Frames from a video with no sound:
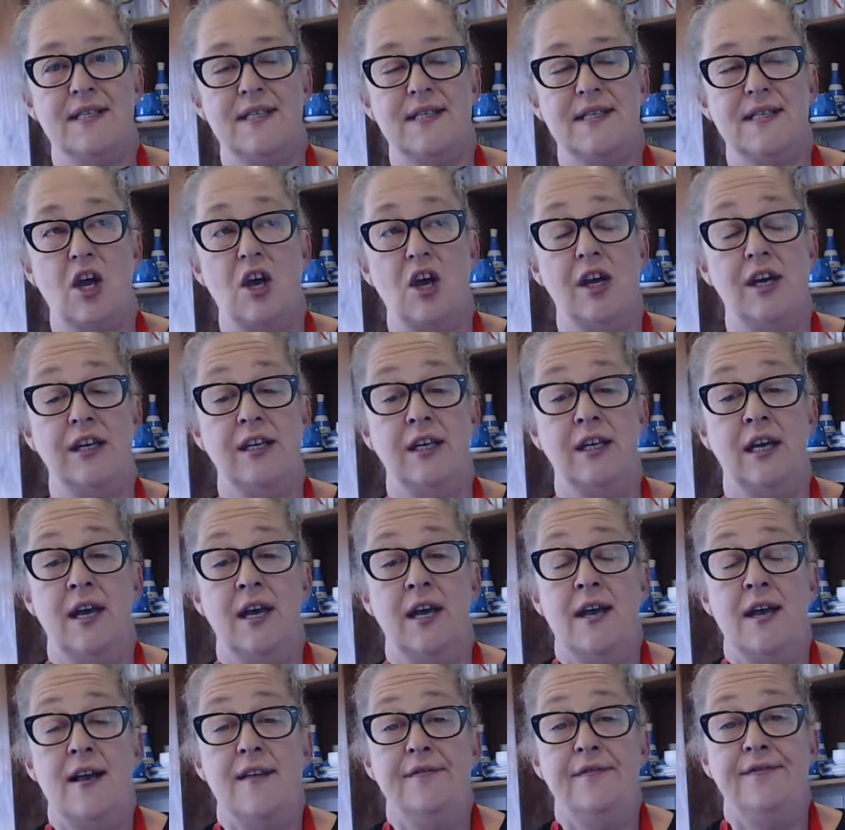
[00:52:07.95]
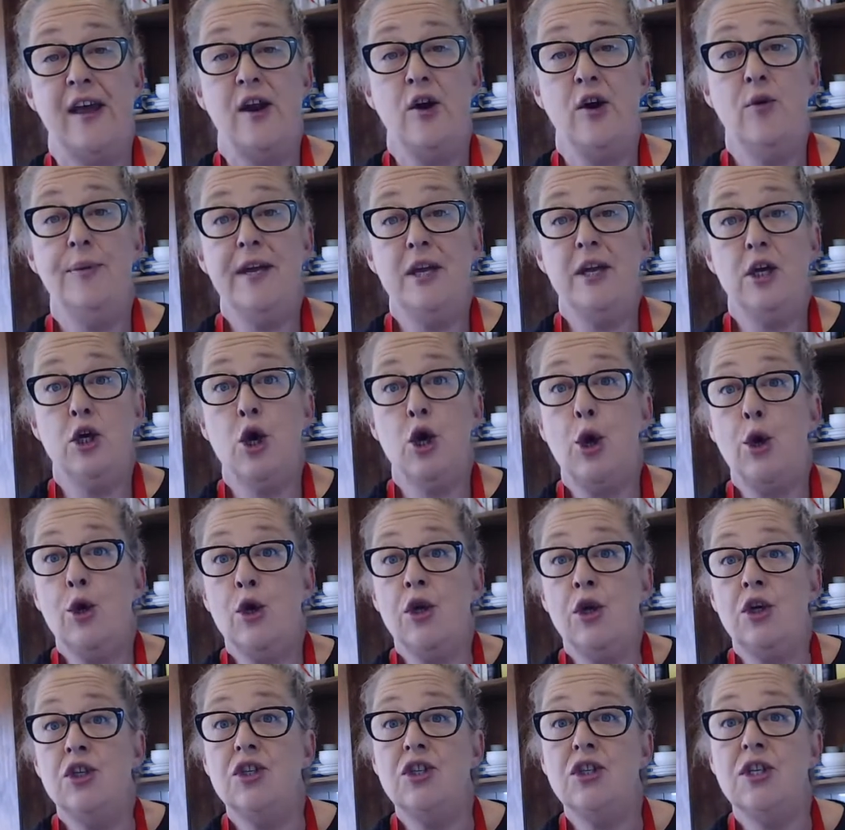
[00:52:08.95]
So that'll be a
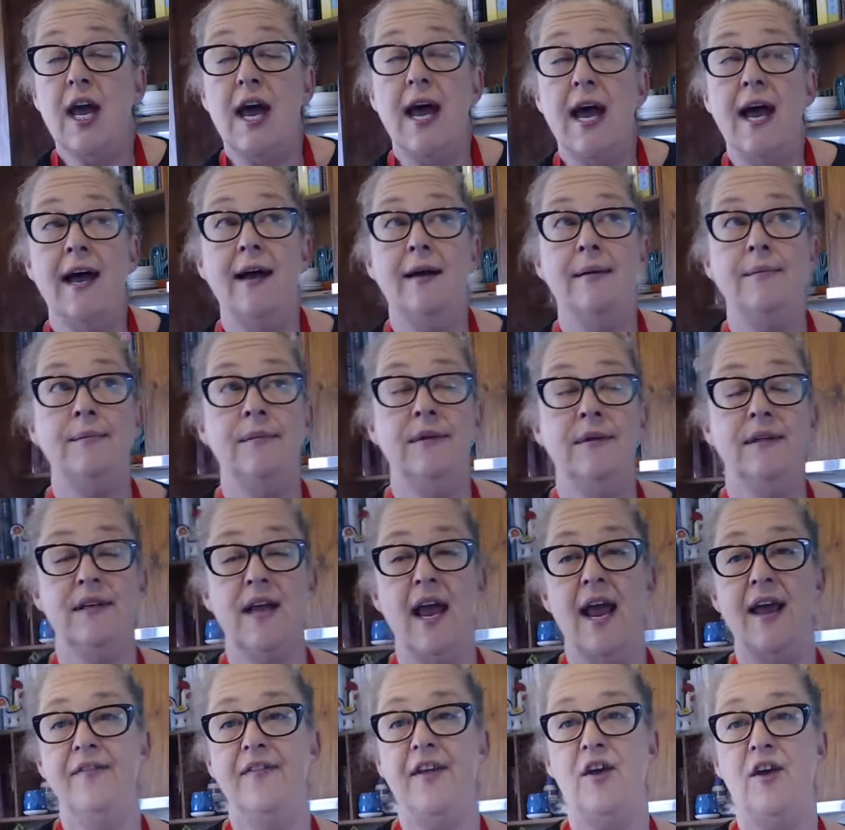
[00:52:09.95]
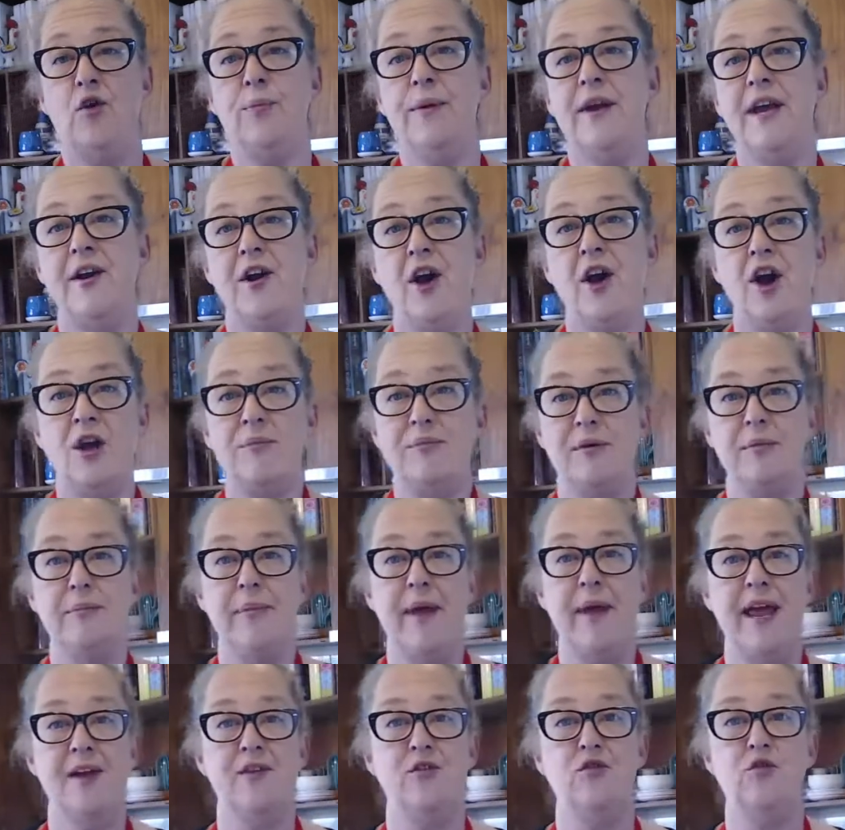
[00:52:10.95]
hoot, and that'll be an open
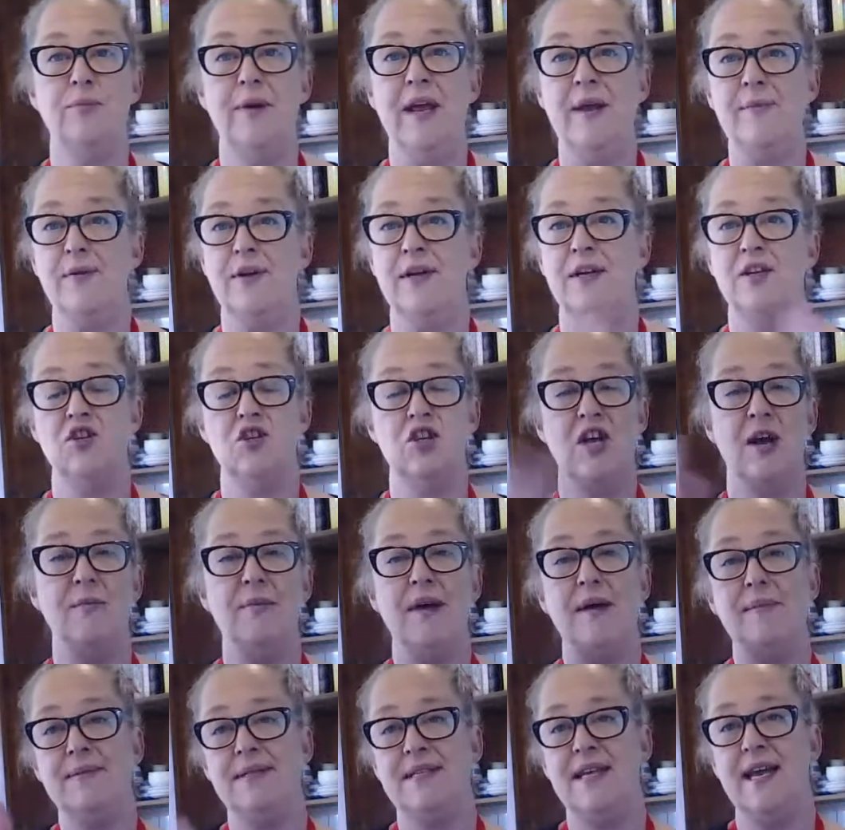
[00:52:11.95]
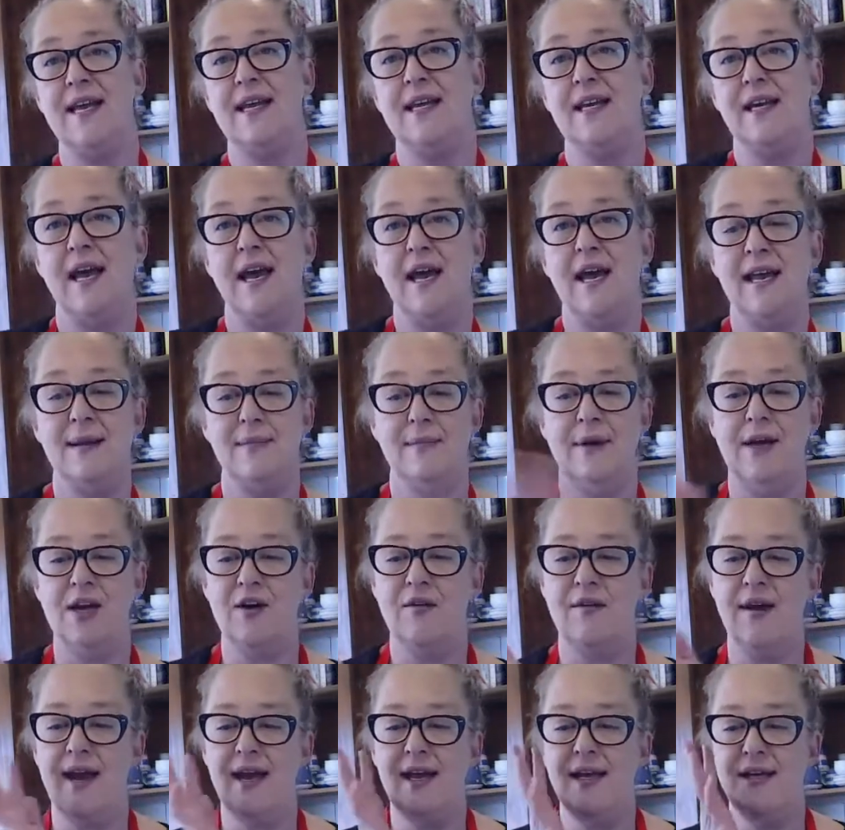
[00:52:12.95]
panel. People can jump up, say good day, muck
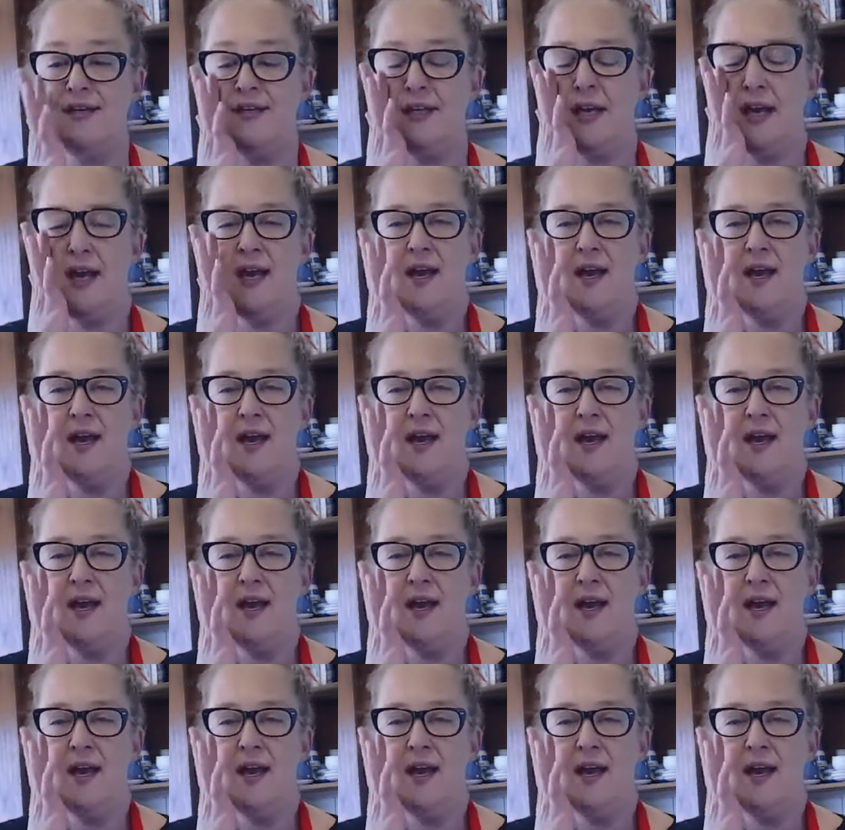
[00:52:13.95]
around.